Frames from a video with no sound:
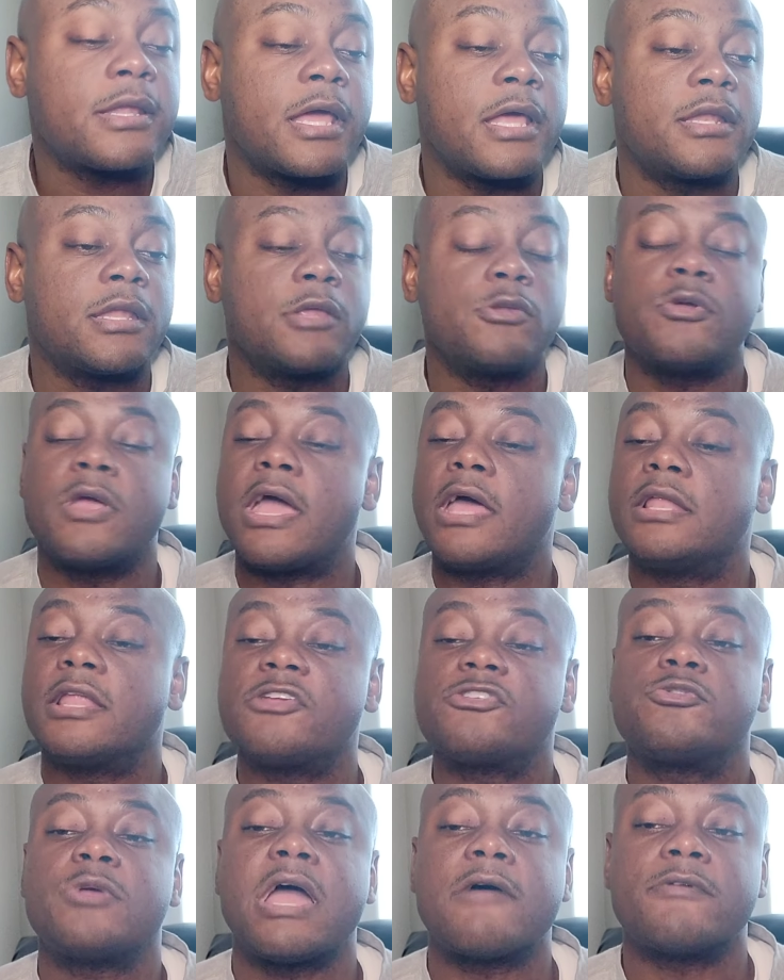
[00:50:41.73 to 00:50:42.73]
And
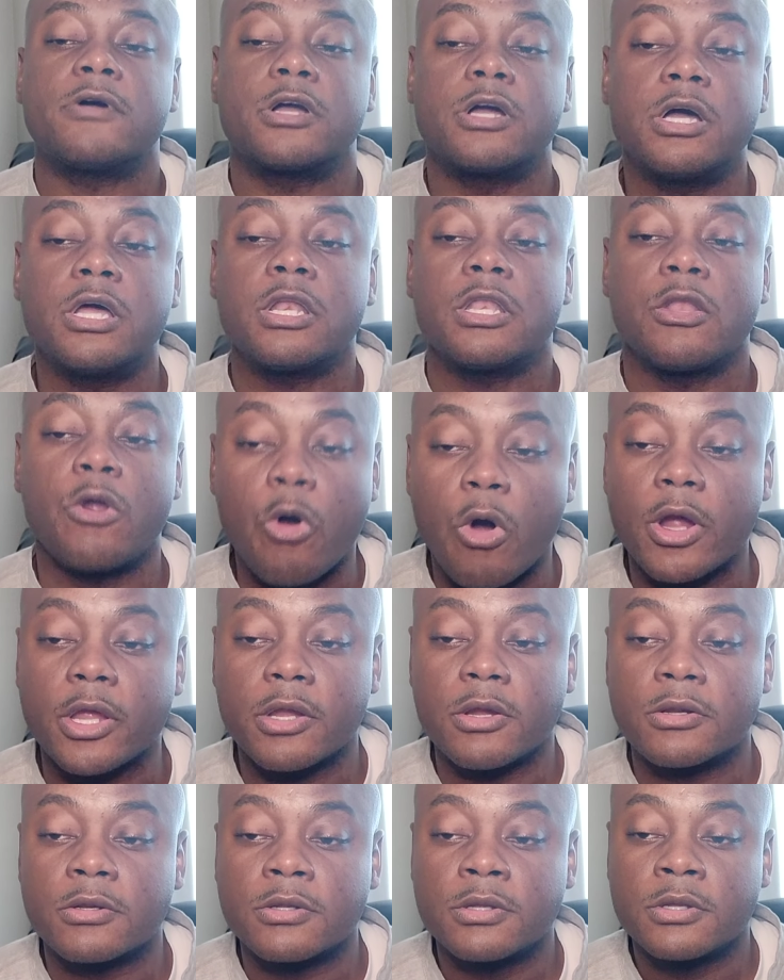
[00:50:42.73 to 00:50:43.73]
unless you have a good
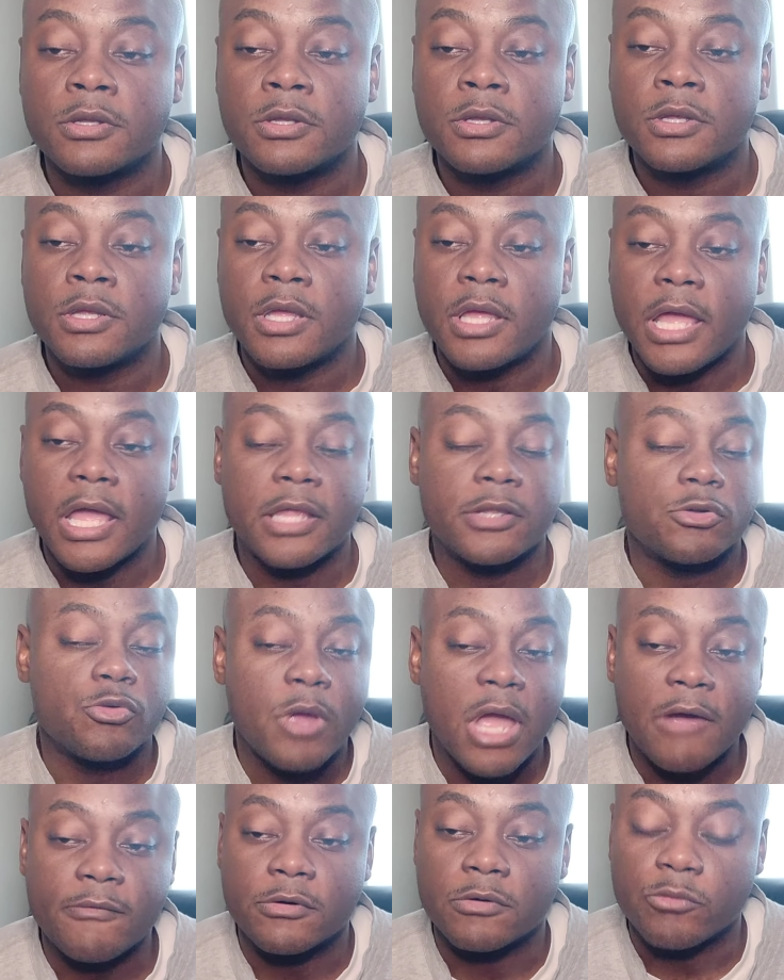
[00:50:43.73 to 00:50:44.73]
lawyer and you
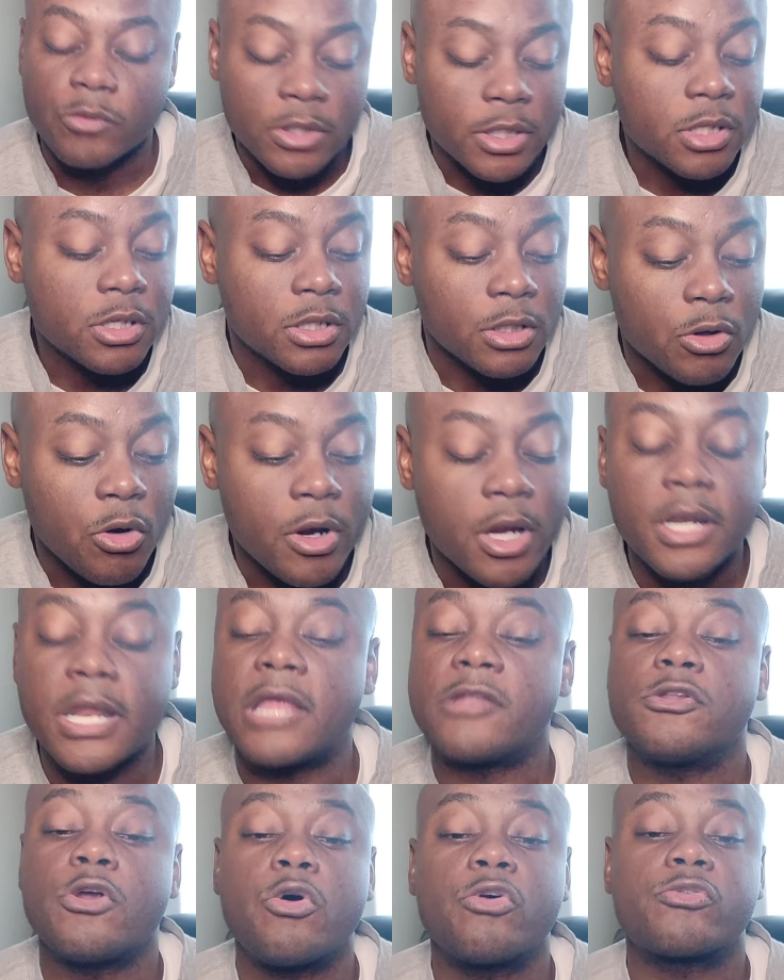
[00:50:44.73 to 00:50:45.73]
have a really good lawyer
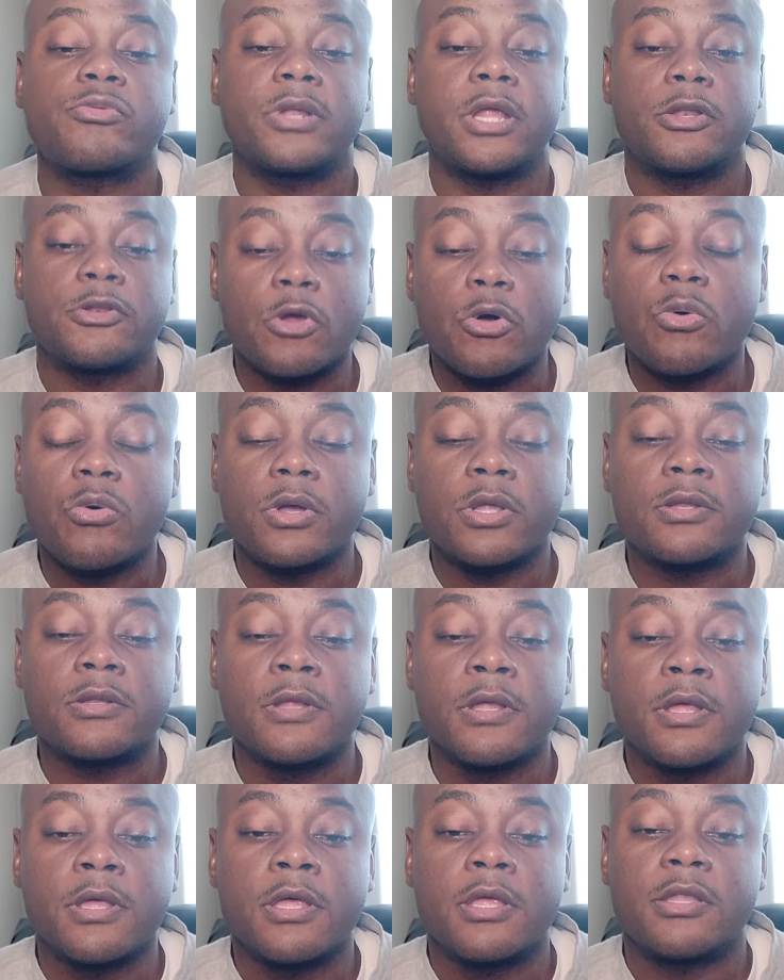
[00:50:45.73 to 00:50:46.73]
that knows what they're doing,
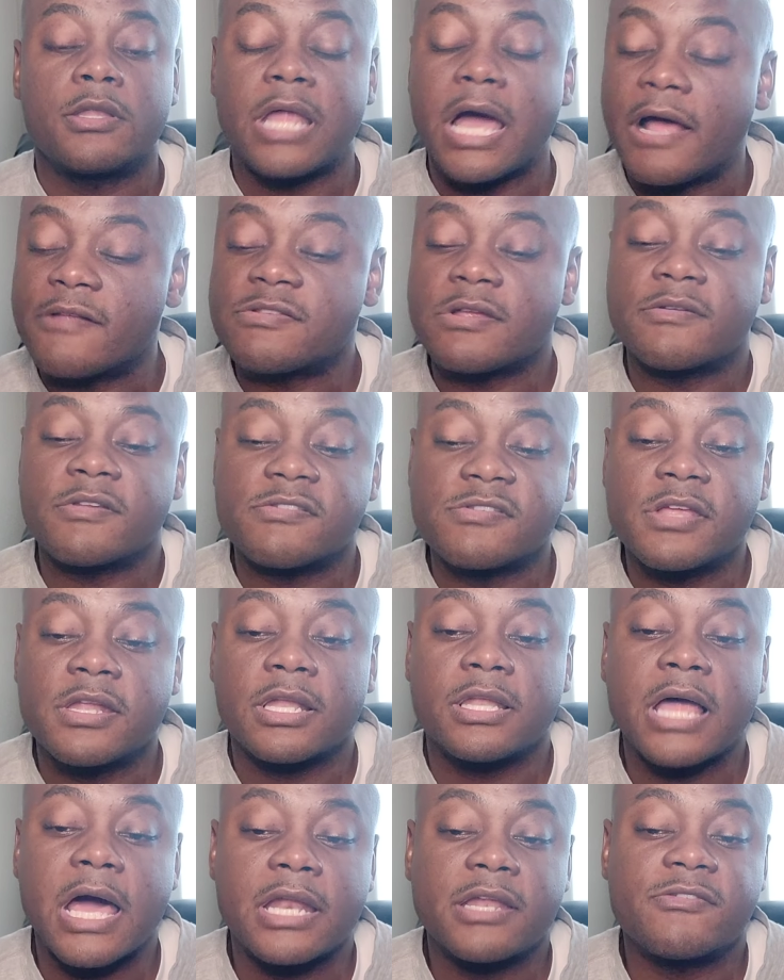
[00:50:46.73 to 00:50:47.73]
9 times out of 10, a
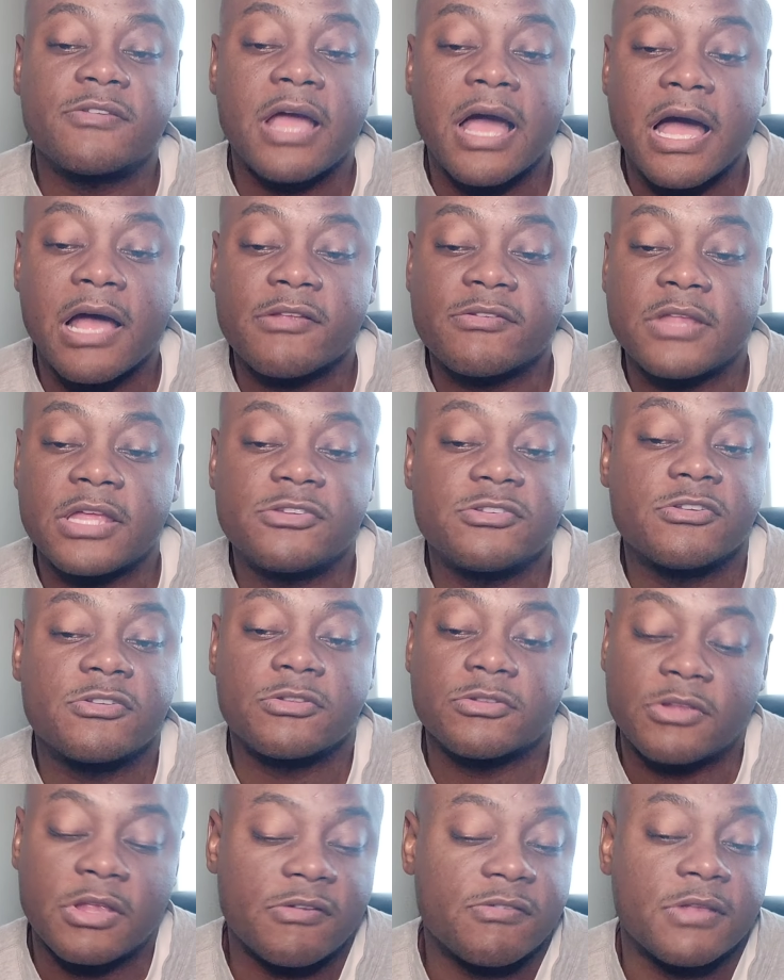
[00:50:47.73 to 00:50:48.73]
lot of these guys, they
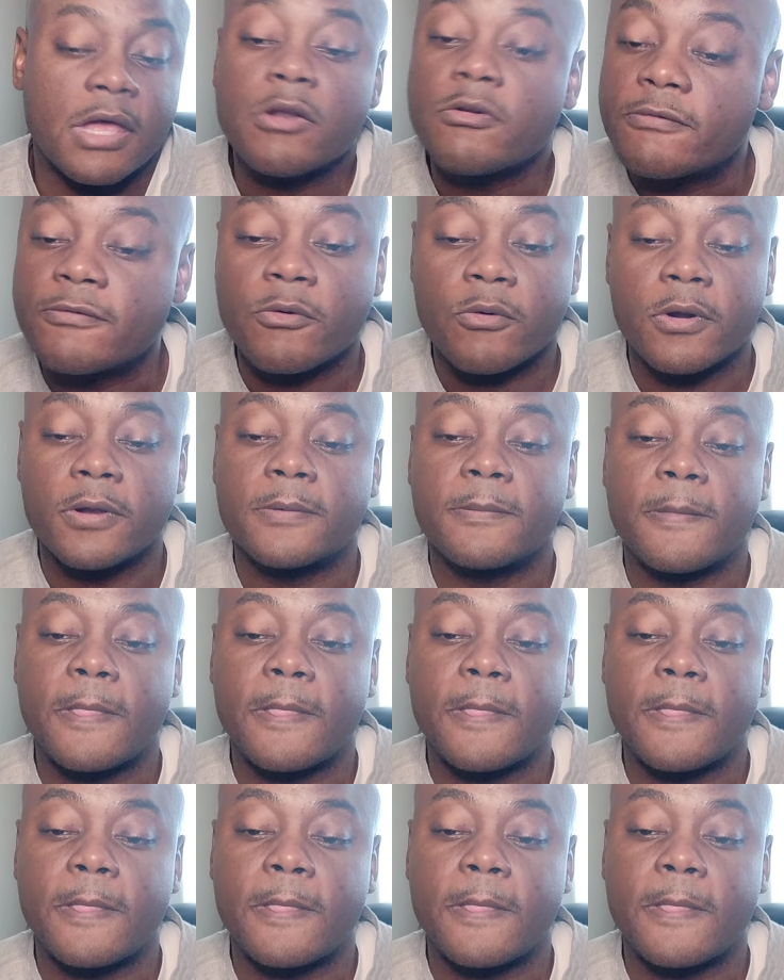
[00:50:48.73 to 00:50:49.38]
settle for it.